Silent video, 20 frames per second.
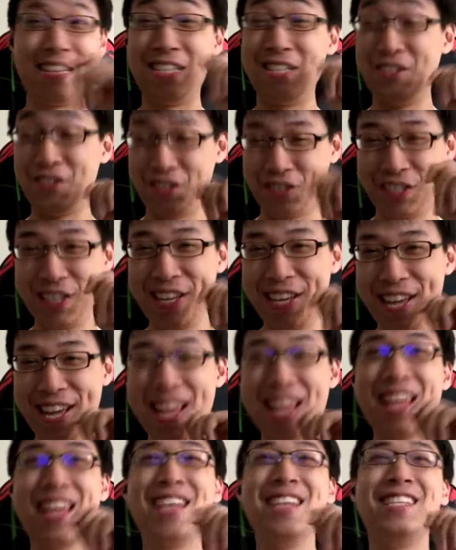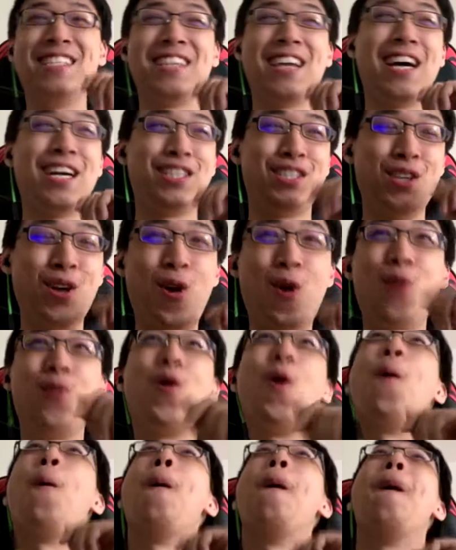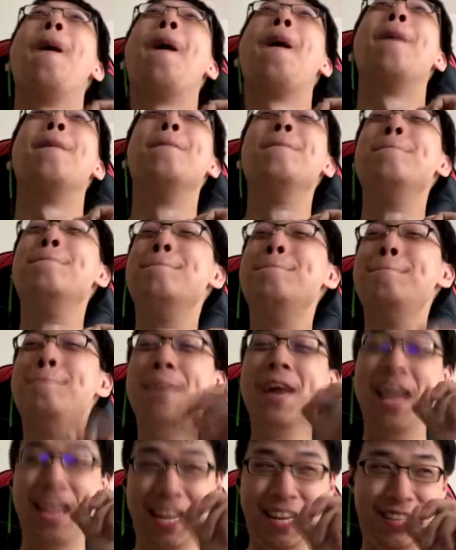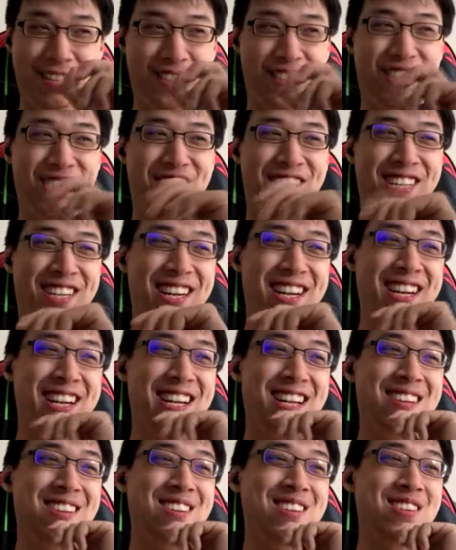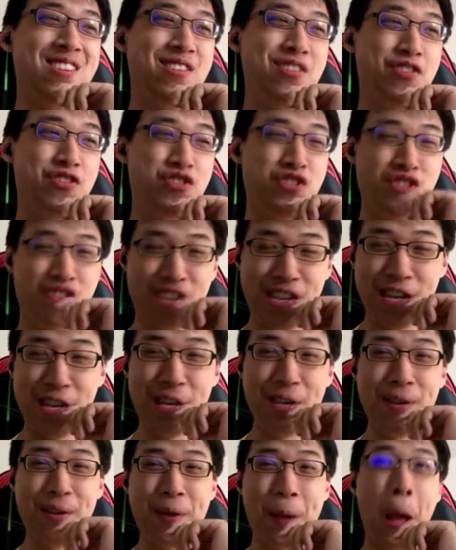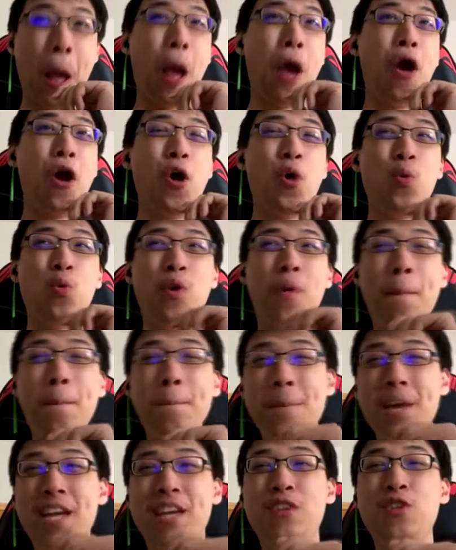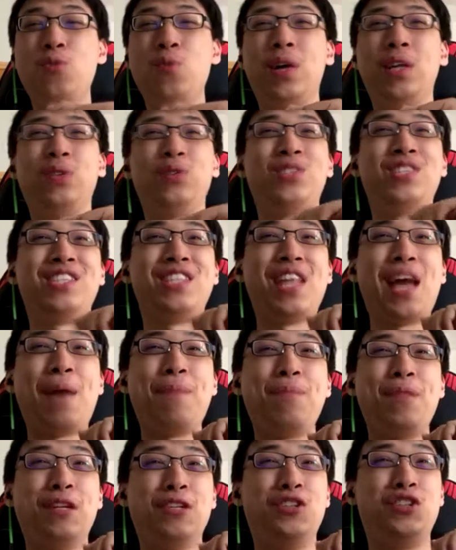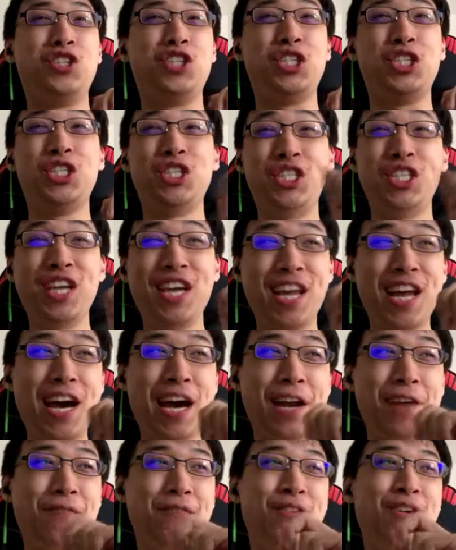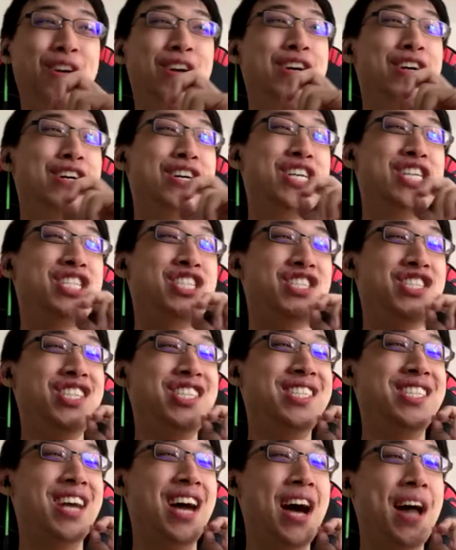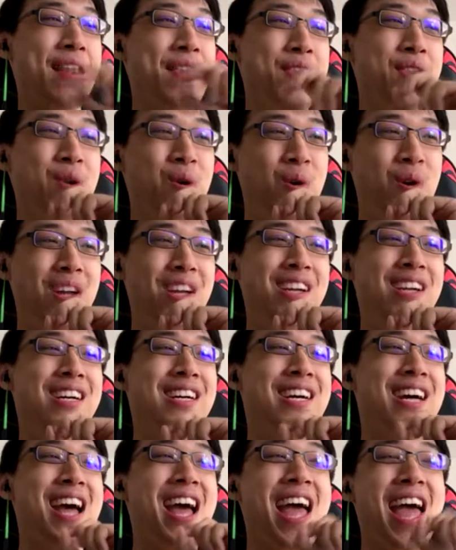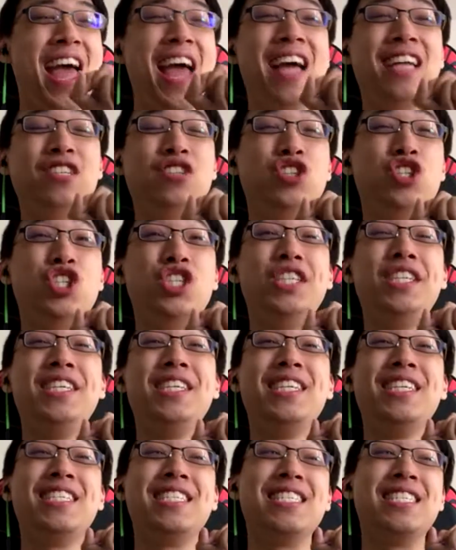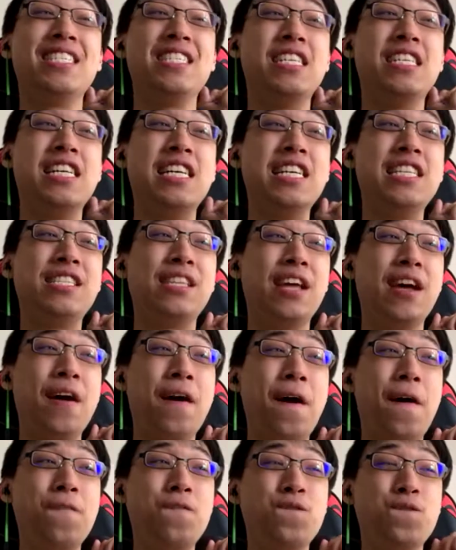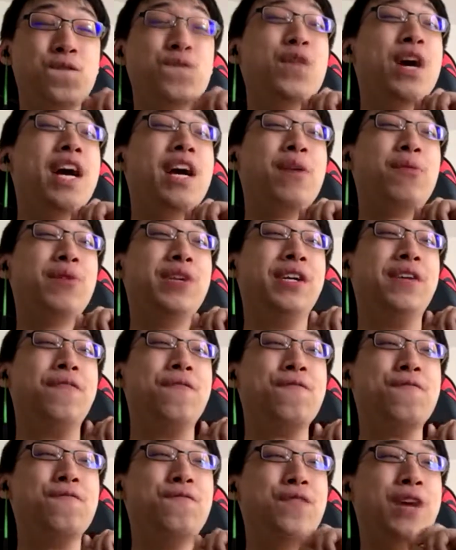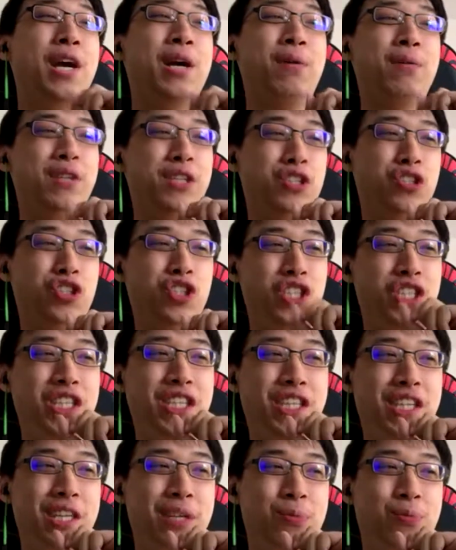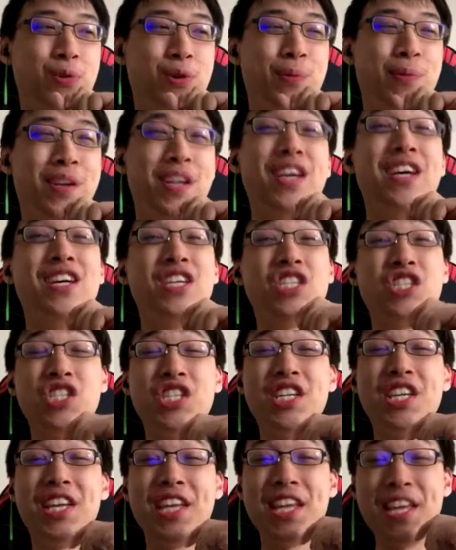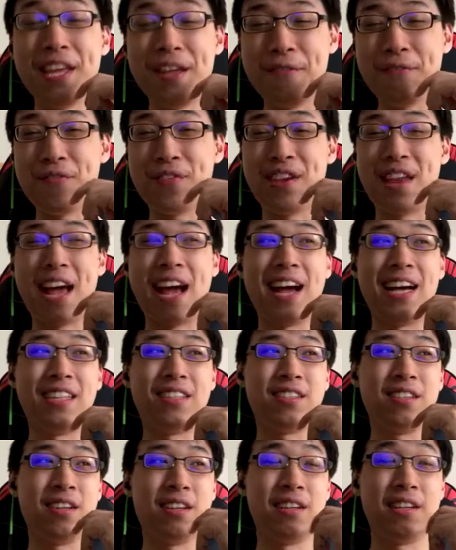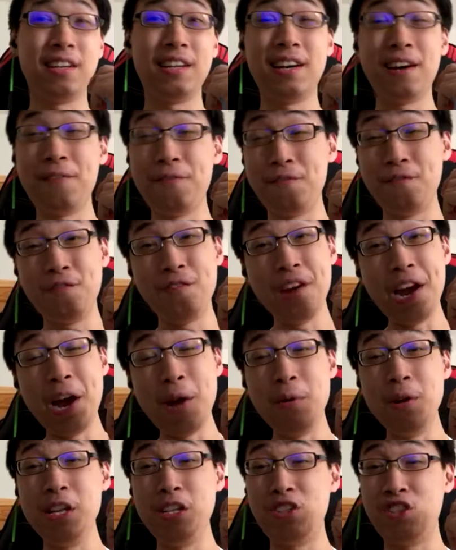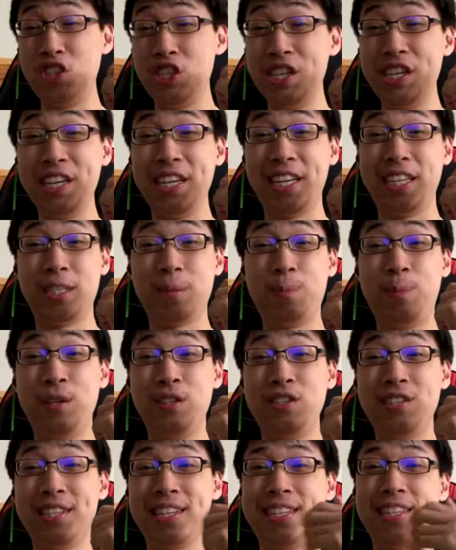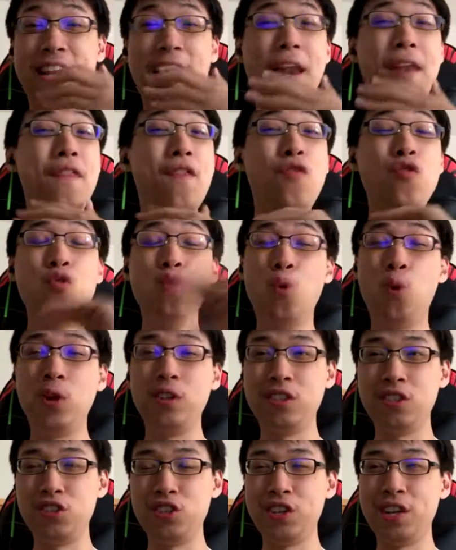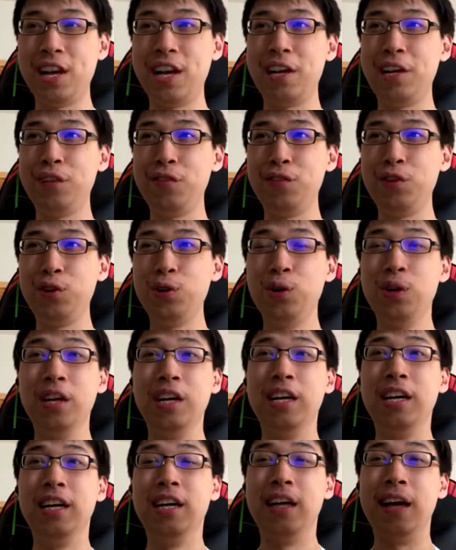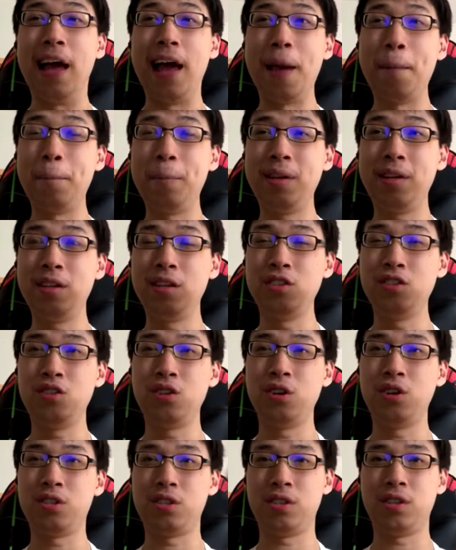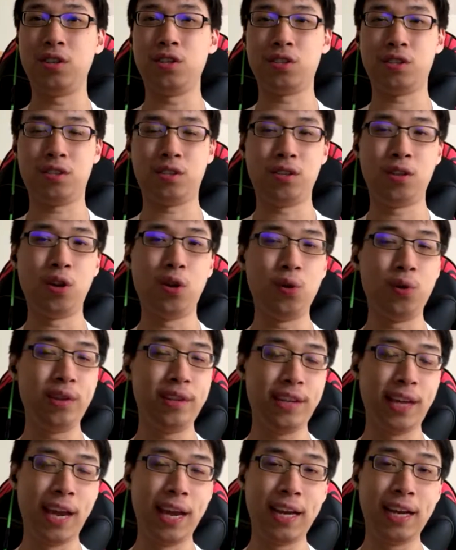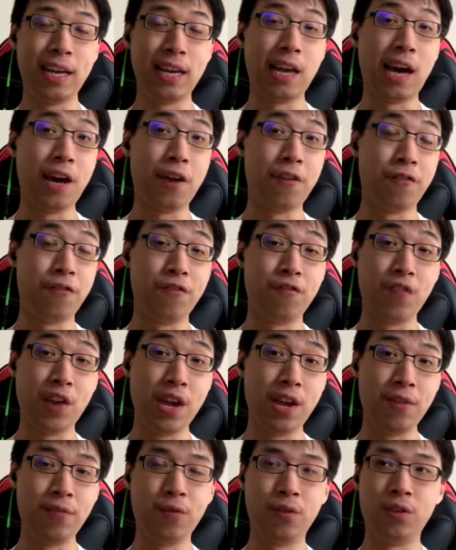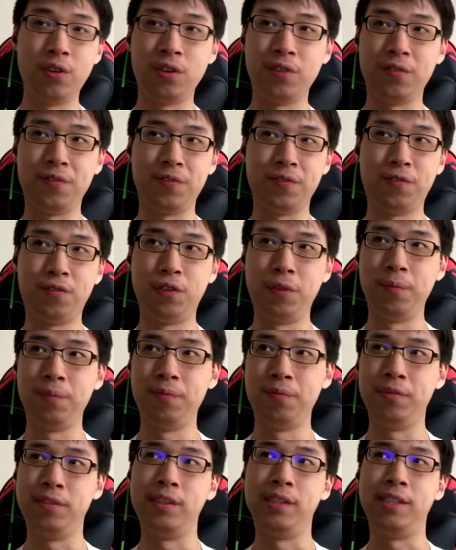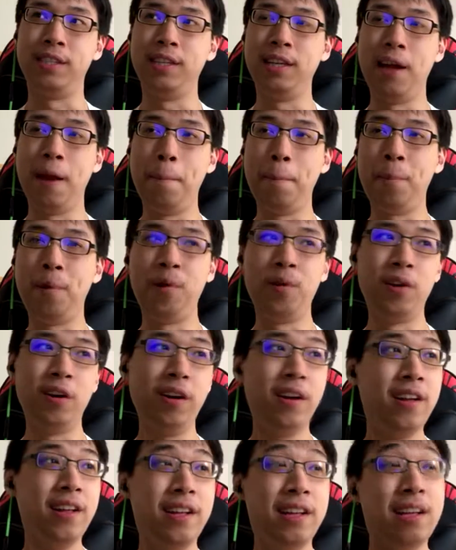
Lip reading: She is a total bitch. She will make you want to slap the shit out of her. She's annoying, and she is a very, very cheeky woman. She even has a very cheeky expression that annoys the shit out of you, and because you're slowly gaining a lot of favor from the emperor,